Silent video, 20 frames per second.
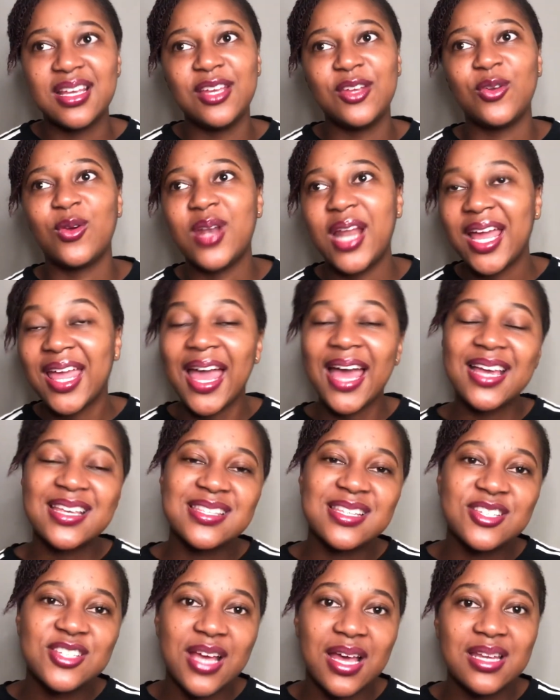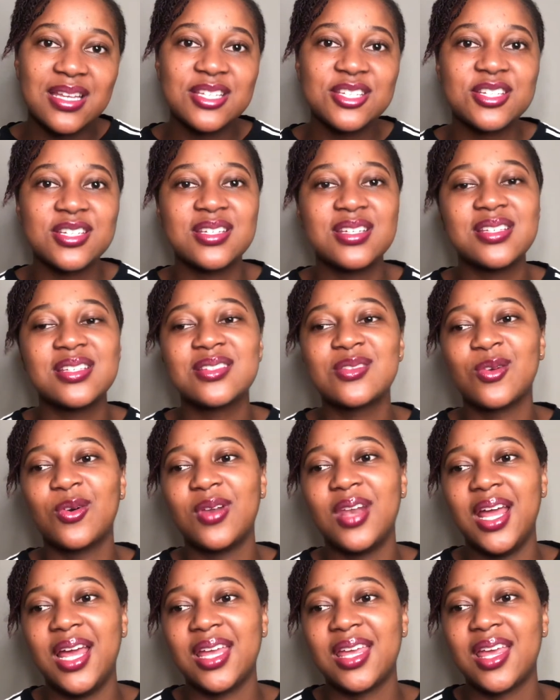you know, like accent challenges, or
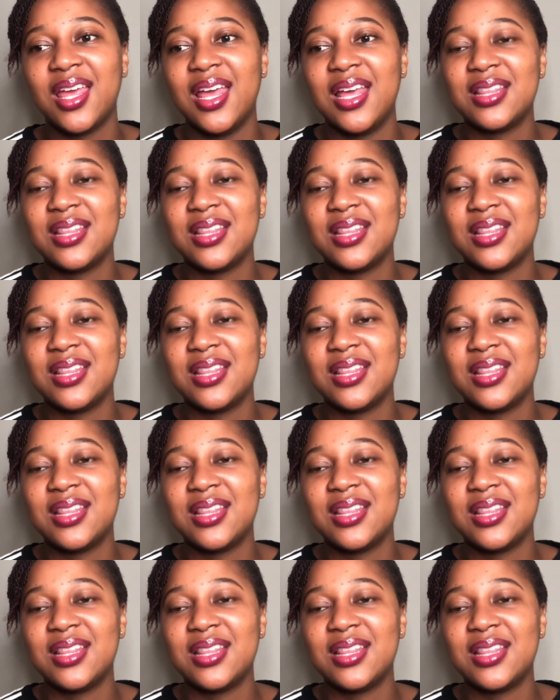like